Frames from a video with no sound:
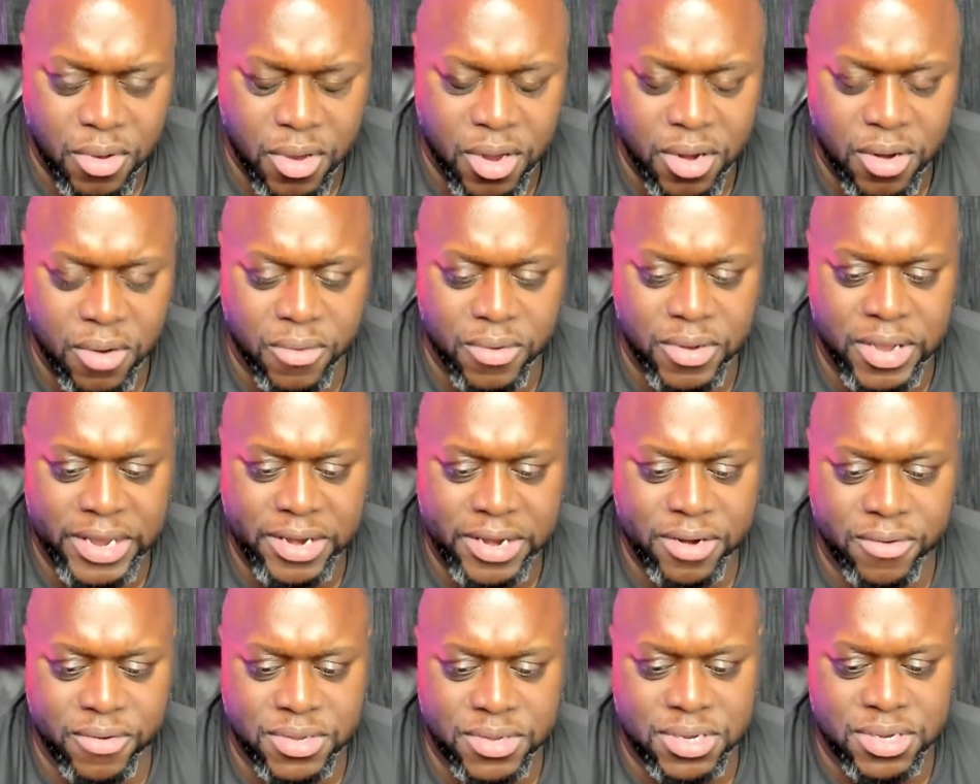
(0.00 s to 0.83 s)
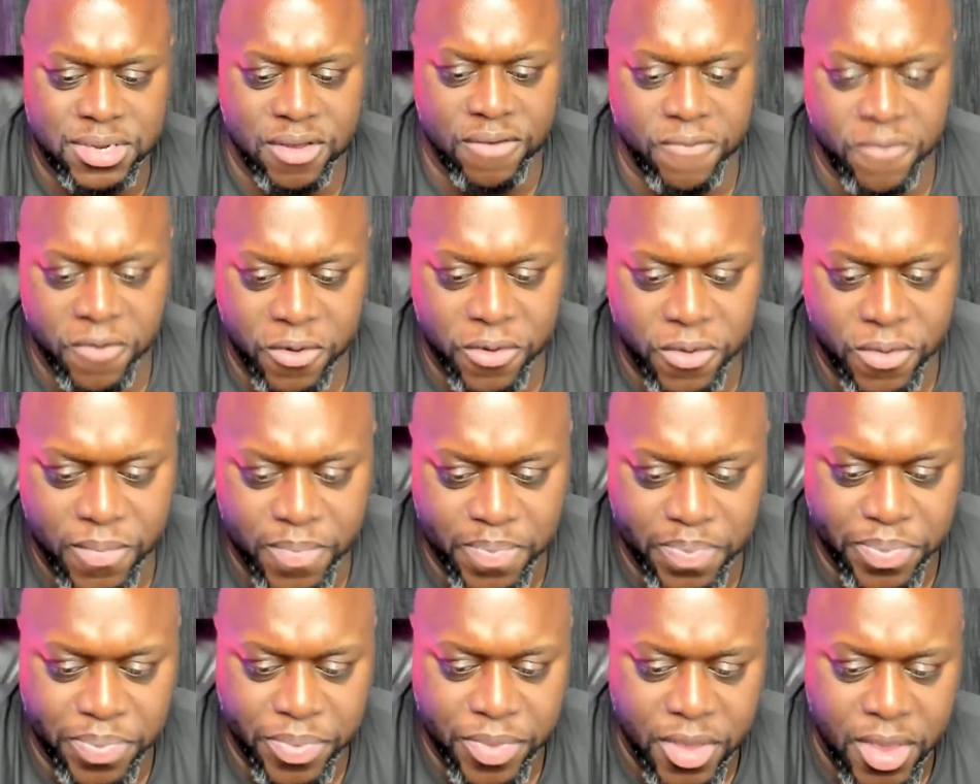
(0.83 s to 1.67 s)
I know it's
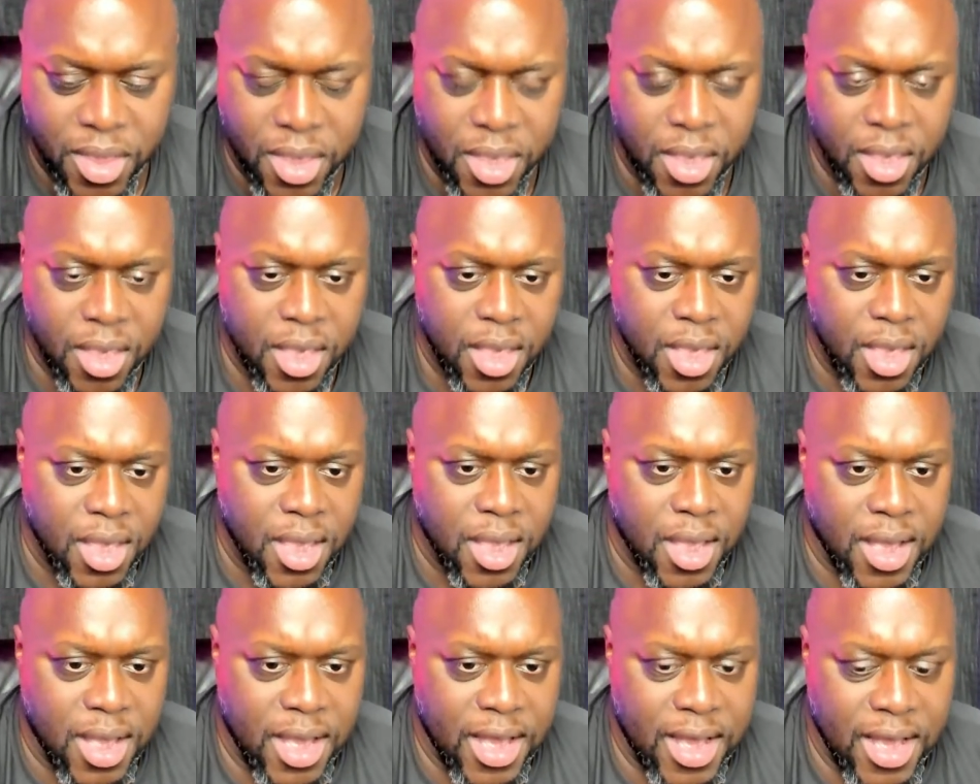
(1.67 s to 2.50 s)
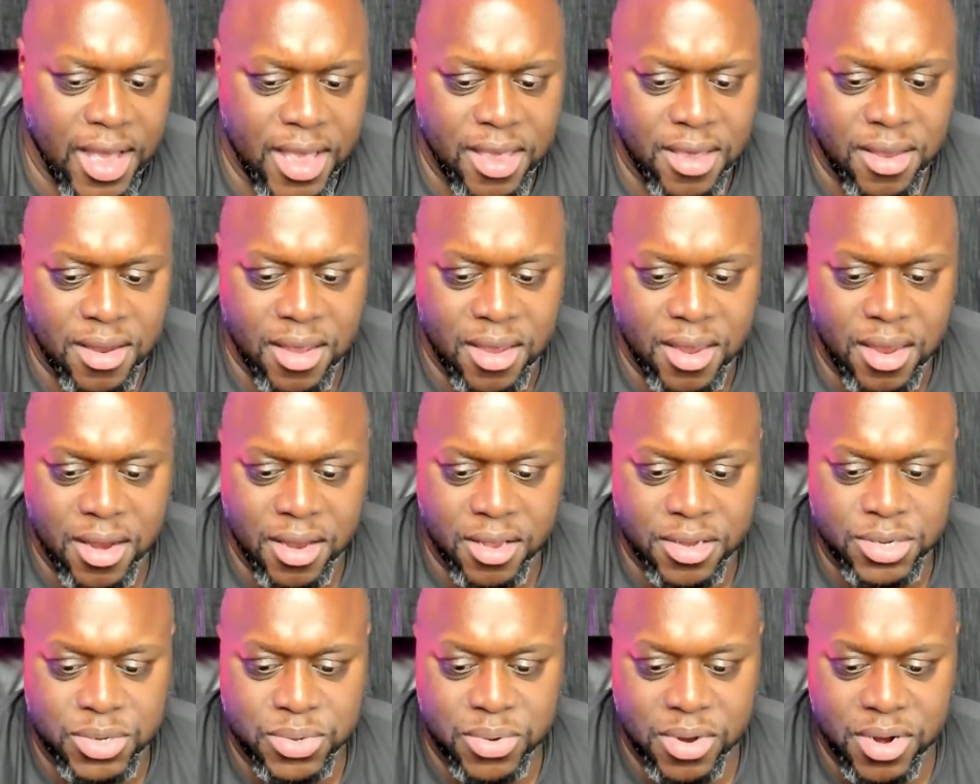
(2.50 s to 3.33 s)
difficult. It
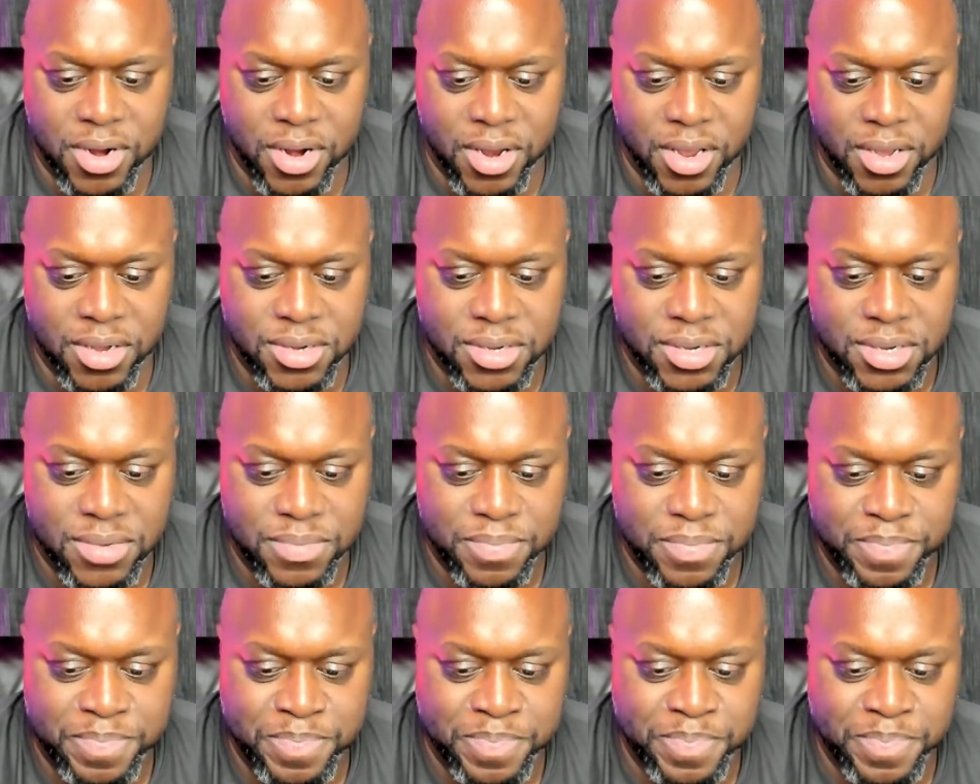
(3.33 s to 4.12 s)
is what it is.